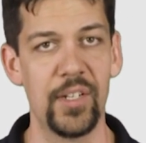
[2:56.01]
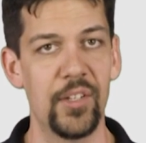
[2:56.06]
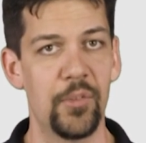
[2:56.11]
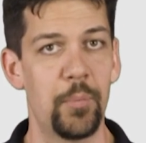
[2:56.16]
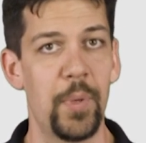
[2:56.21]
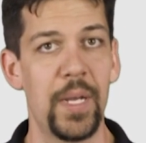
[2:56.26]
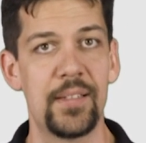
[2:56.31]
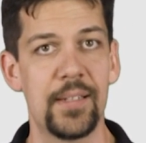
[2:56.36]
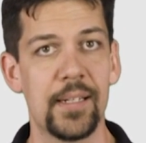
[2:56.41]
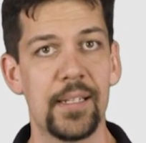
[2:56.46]

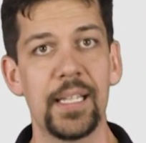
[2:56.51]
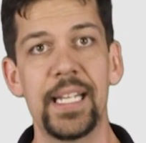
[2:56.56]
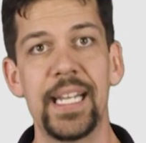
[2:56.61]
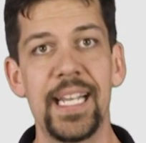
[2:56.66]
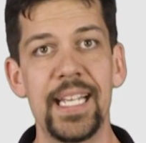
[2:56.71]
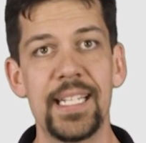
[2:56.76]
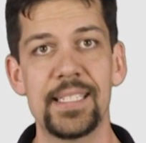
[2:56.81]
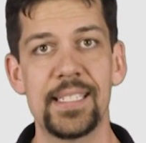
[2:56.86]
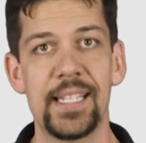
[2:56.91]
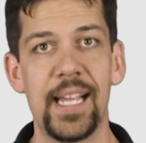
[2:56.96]
basically
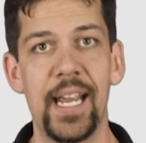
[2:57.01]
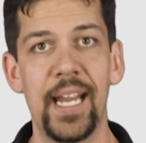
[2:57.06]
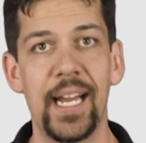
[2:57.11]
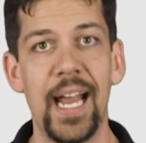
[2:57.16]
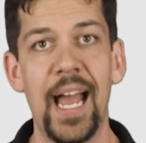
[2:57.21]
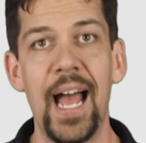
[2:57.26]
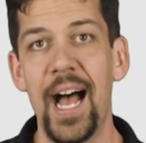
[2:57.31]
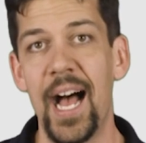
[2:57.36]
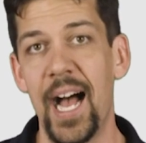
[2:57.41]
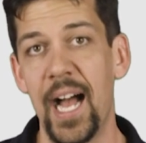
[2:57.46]
it's
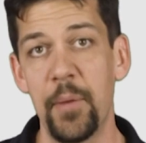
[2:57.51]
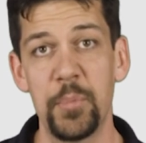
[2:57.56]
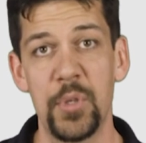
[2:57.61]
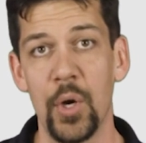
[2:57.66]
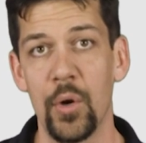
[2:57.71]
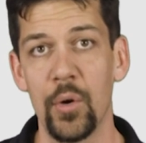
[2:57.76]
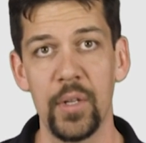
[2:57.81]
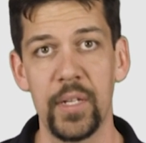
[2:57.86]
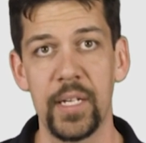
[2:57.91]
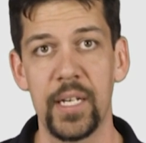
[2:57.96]
saying, I'm
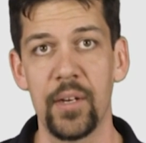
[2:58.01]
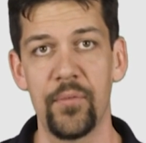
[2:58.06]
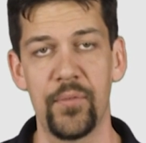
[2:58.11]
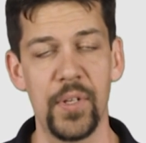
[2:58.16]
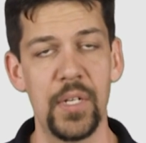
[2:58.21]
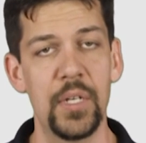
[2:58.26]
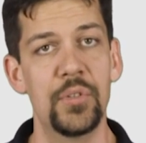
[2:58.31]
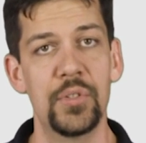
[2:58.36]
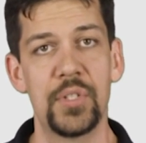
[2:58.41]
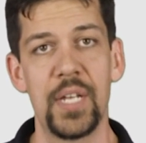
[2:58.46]
totally
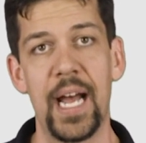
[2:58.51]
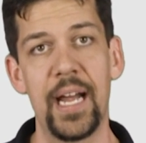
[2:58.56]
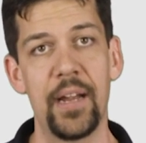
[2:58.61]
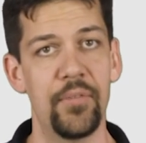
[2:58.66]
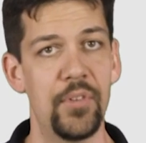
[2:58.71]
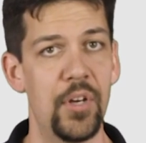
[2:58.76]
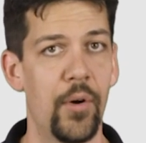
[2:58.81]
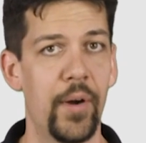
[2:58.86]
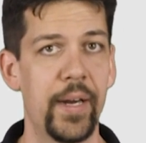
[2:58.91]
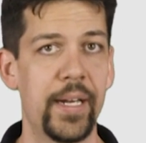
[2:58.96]
confused, I
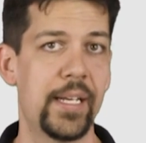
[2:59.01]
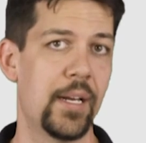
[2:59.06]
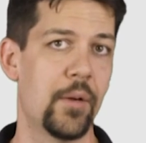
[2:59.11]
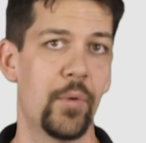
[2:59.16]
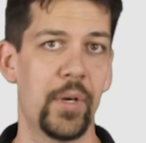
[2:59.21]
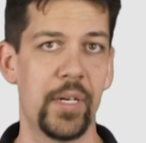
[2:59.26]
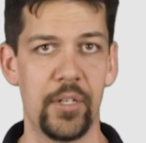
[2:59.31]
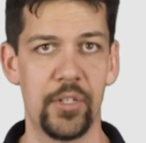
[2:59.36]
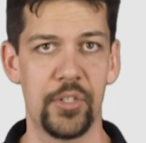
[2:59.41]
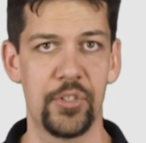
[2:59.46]
have no idea
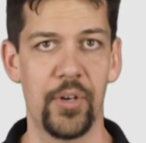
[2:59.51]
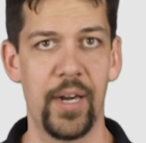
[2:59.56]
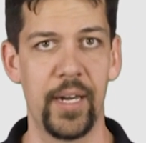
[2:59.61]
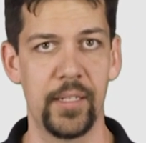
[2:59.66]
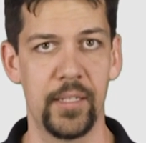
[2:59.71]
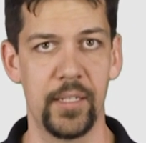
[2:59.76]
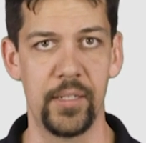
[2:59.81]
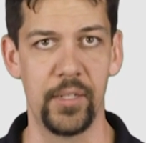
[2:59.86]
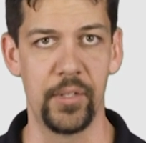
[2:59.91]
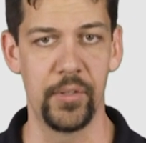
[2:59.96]
what you're trying
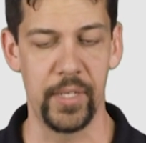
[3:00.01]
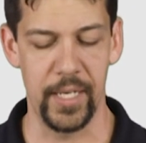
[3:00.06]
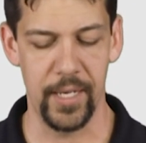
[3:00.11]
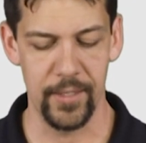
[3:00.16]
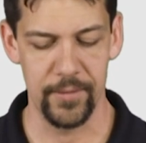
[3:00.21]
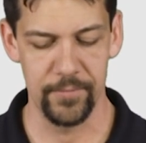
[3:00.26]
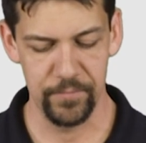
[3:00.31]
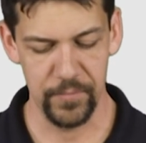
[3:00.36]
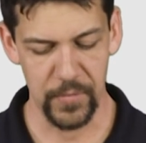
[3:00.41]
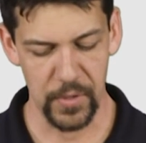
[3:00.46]
to do
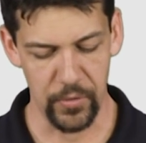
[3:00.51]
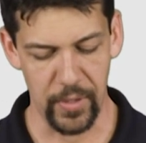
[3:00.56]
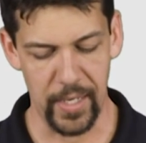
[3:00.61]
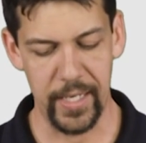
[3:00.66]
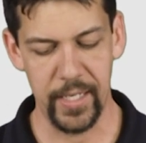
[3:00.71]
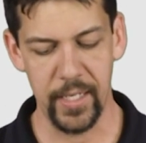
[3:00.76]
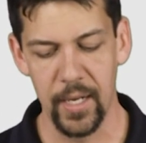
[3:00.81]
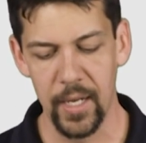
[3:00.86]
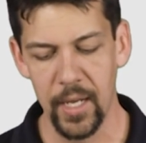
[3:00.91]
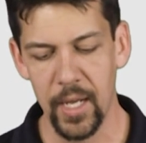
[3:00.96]
here,
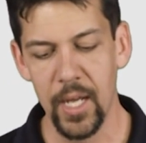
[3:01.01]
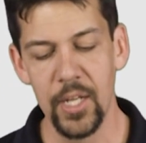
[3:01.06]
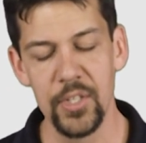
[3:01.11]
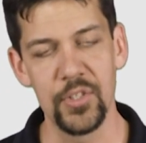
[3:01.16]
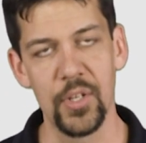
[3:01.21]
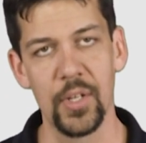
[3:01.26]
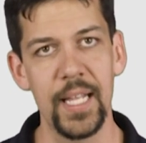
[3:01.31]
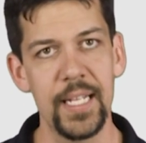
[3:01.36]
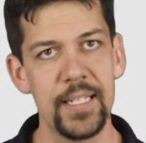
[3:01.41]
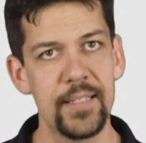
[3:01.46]
right?
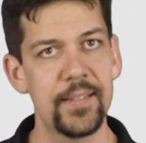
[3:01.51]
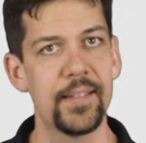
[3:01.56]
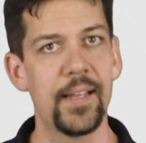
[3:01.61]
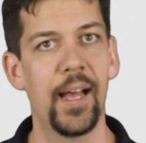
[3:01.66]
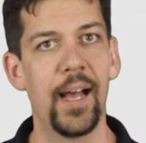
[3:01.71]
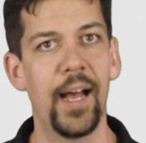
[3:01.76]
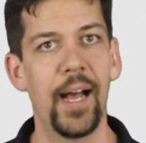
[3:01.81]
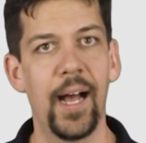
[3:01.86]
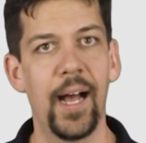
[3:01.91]
So let's